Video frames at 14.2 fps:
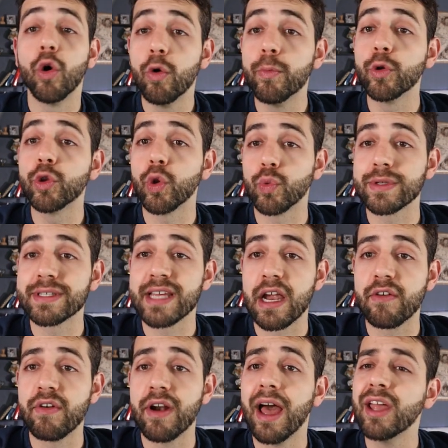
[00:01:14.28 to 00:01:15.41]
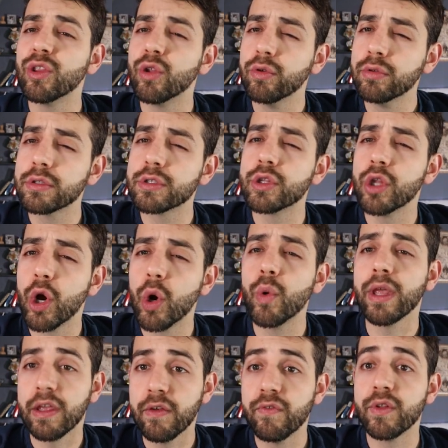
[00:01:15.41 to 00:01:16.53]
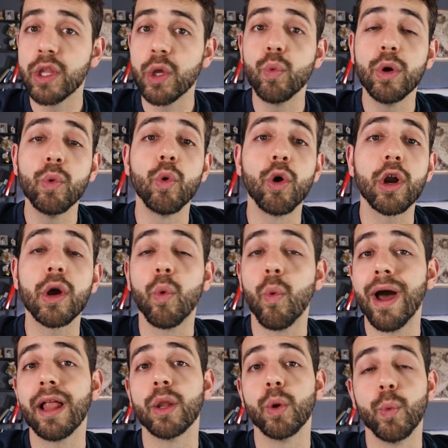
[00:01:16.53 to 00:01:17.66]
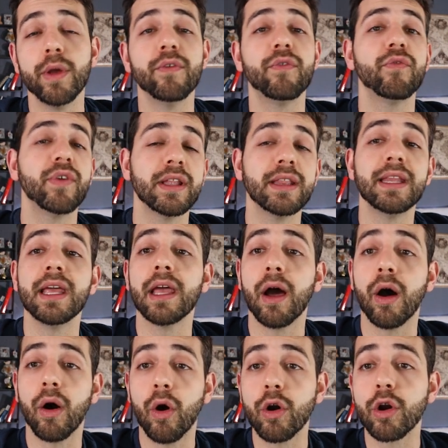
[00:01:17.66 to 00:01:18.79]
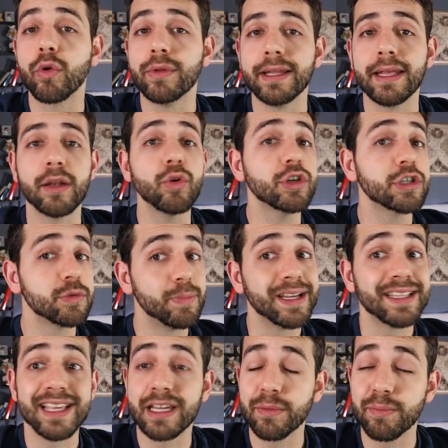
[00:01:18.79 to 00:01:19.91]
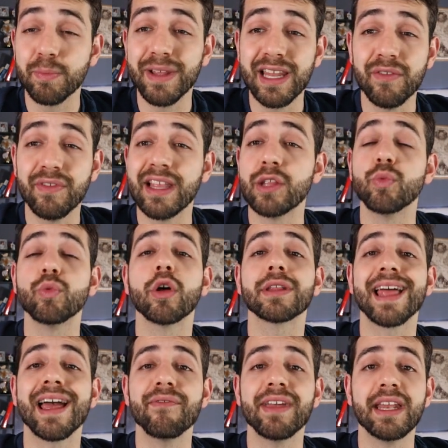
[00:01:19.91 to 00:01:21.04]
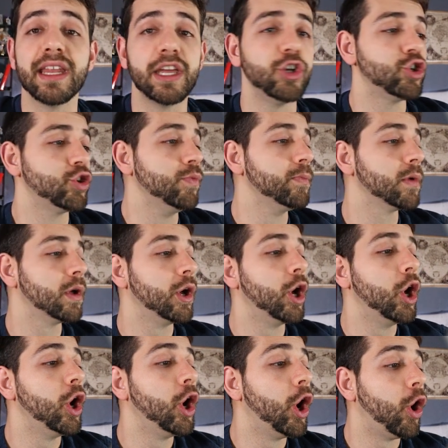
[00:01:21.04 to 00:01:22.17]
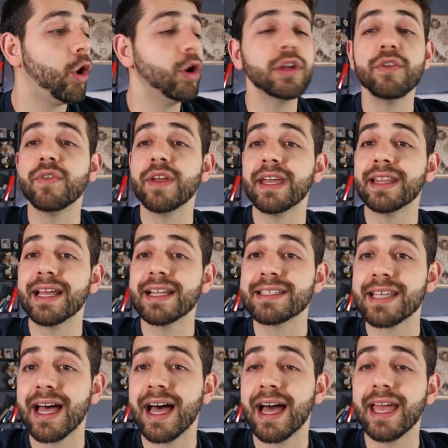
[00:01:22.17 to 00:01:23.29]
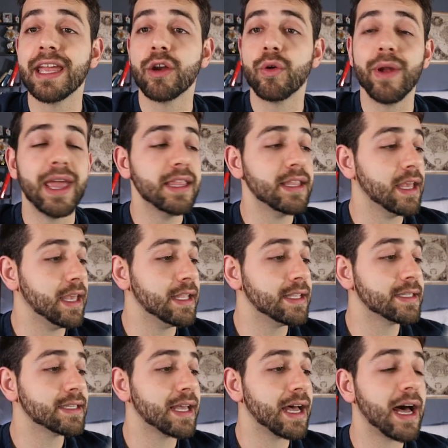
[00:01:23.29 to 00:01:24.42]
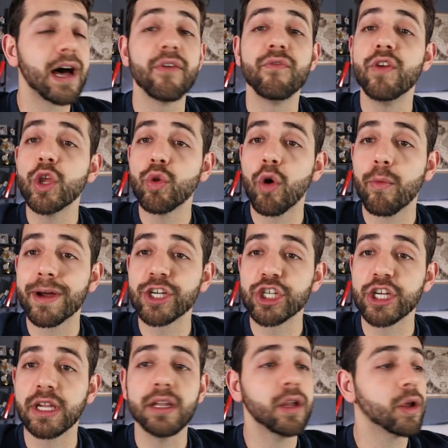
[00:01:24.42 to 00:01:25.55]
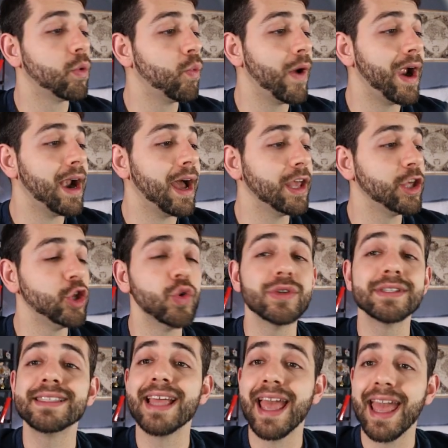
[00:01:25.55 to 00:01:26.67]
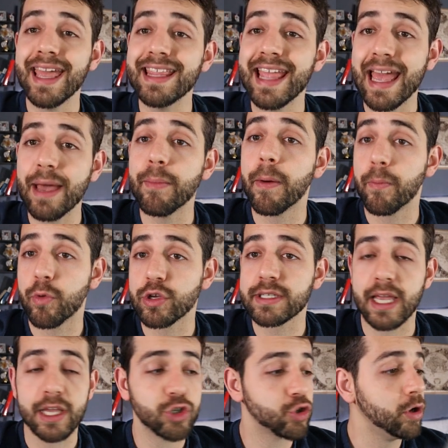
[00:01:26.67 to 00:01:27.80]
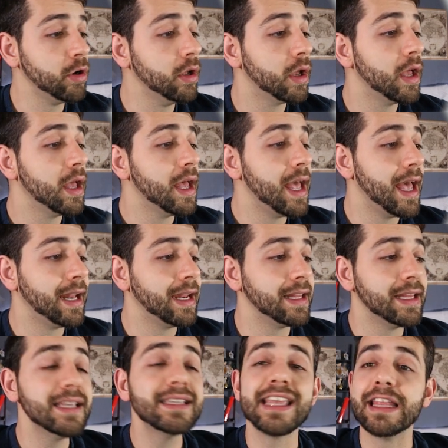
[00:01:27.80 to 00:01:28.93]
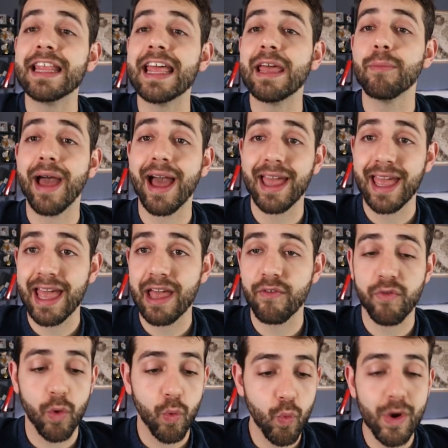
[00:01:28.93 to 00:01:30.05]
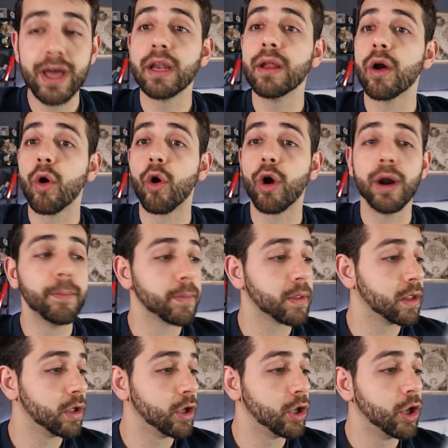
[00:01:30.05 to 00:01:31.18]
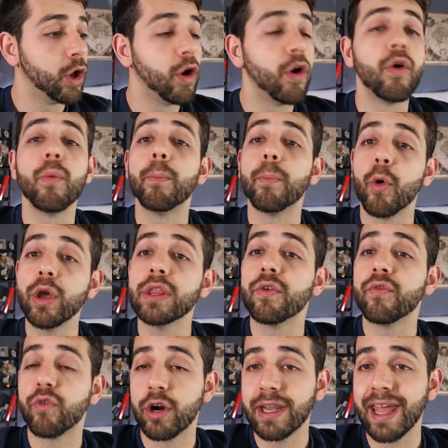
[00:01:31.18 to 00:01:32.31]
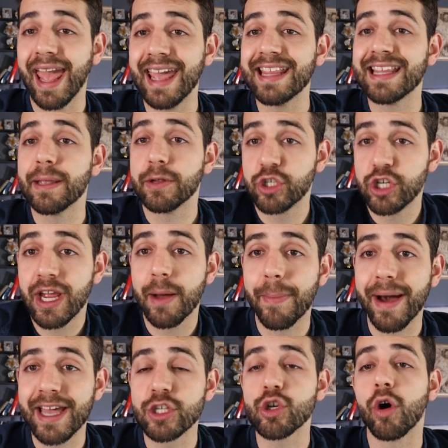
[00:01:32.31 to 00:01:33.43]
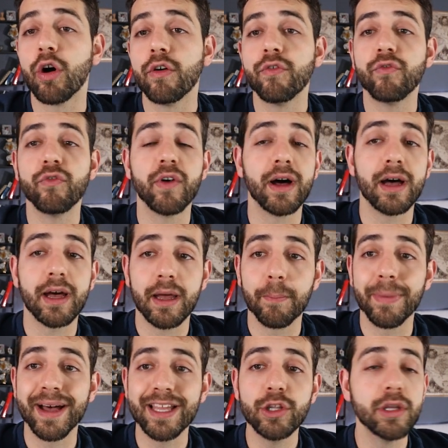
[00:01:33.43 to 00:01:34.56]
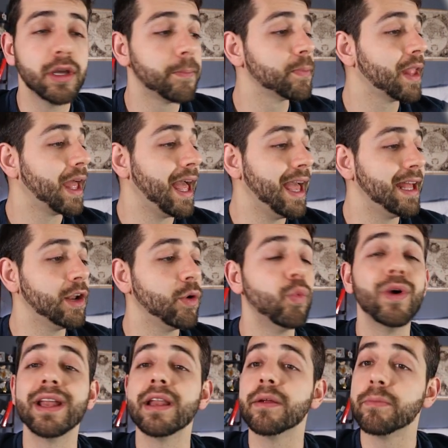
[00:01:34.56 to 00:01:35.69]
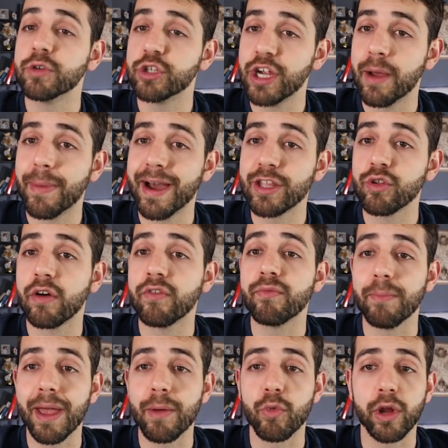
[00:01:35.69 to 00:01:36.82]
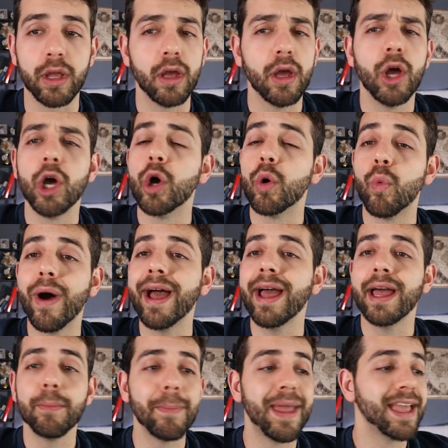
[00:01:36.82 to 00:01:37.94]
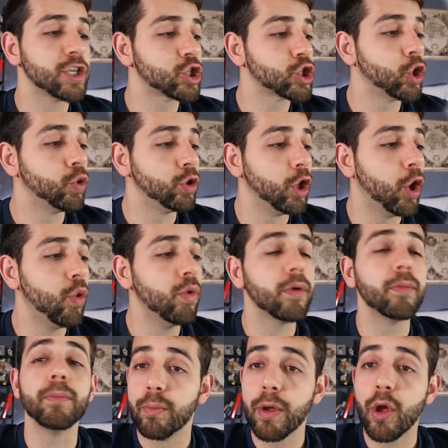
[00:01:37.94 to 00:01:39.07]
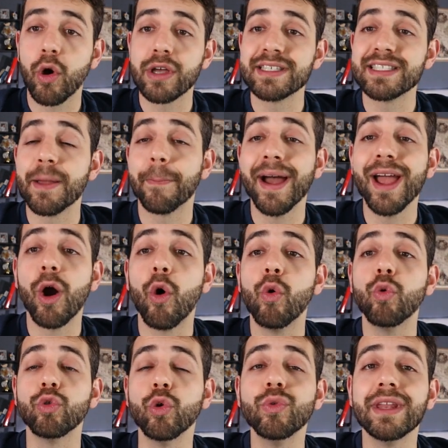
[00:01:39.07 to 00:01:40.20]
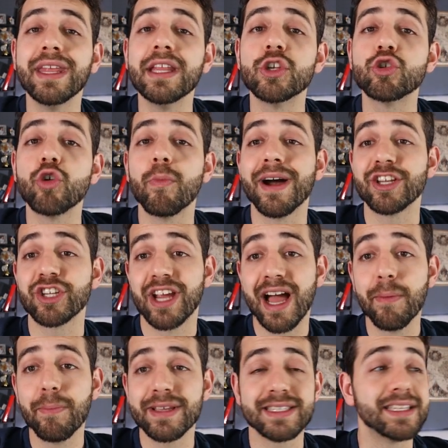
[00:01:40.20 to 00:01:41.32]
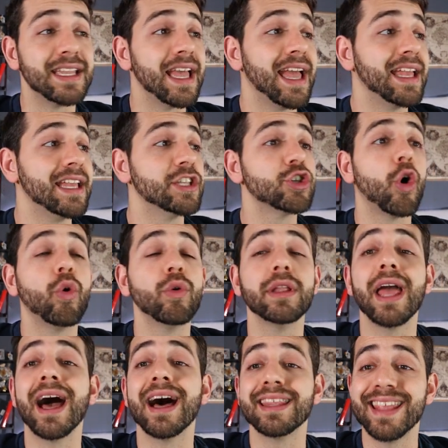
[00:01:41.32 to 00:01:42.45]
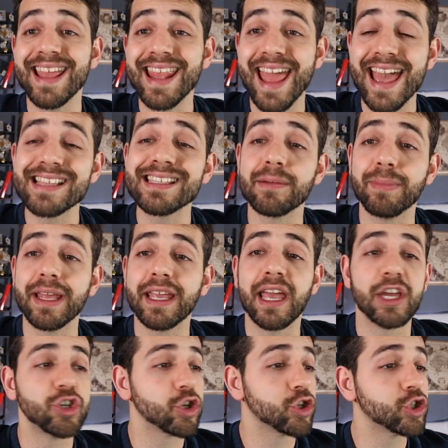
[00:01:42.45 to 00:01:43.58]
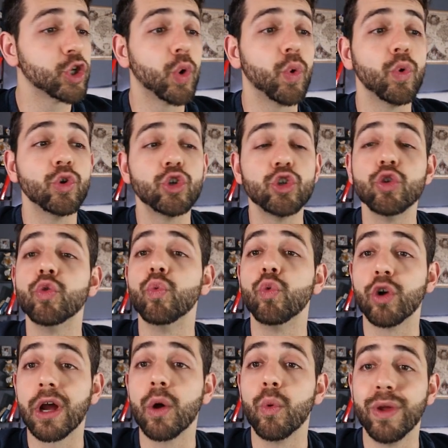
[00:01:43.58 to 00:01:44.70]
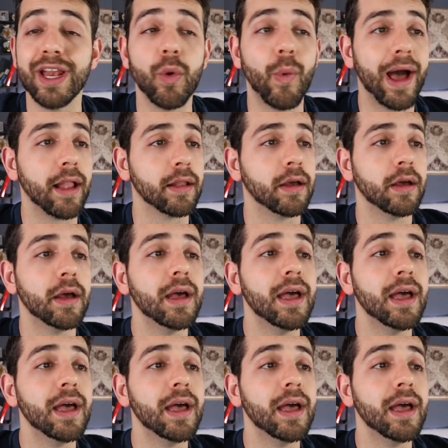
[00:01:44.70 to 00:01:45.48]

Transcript: Ubuntu server. I don't know if they will work well with the Oracle Linux, but I believe that will not have any issue. Other thing that I create, it's a virtual machine where I use the ADM processor. And in this ADM, I have one core, 0.48 gigabytes of band, and 1 gigabyte of memory. Why I make so low? Because the PiHole don't need so much capacity. It's only a DNS application, so should work really well.